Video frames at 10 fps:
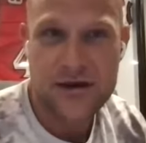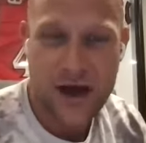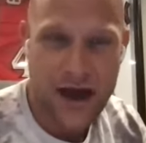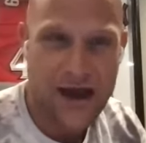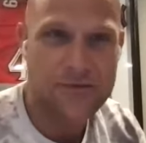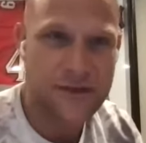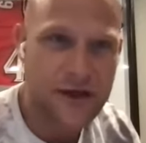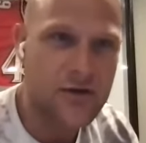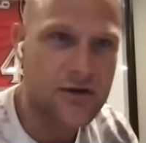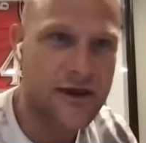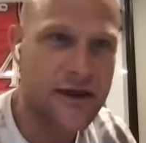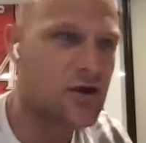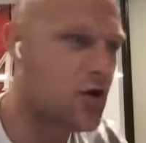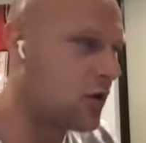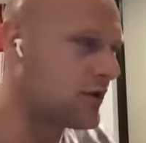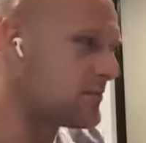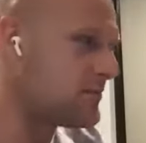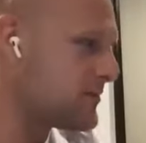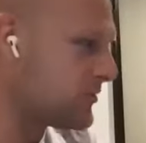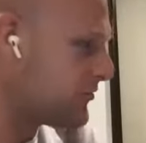I am literally calling
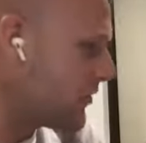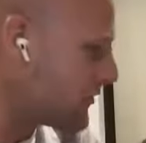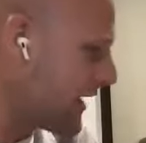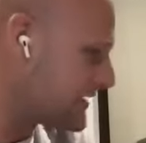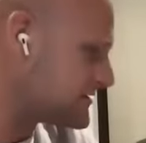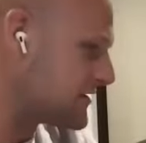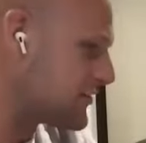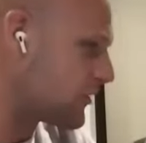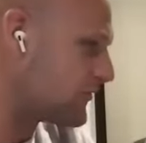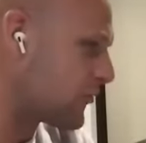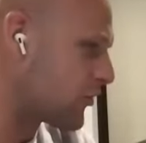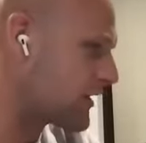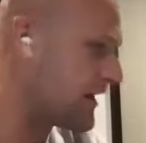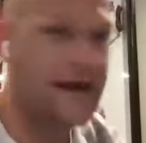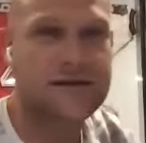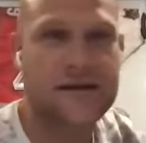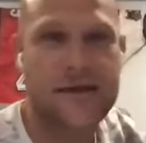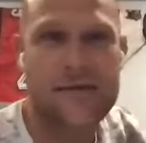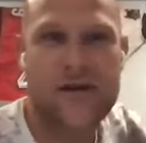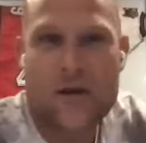people who own houses on the North Fork and asking
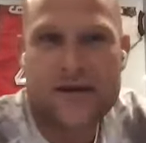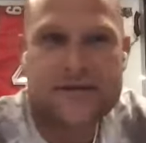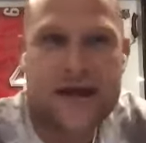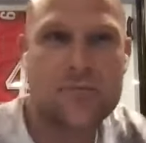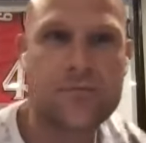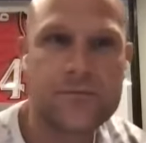them if they want to sell.